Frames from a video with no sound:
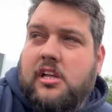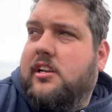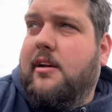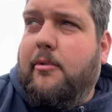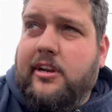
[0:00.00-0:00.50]

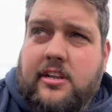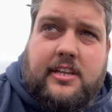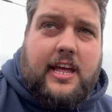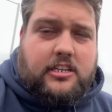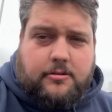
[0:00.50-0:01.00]
Never mind.
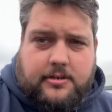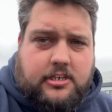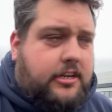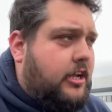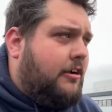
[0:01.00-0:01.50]
Yeah, so we're just
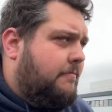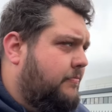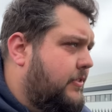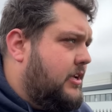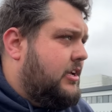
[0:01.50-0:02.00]
gonna
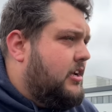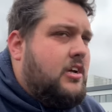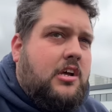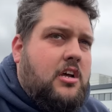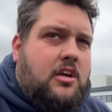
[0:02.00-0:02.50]

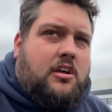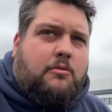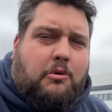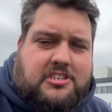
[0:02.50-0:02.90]
walk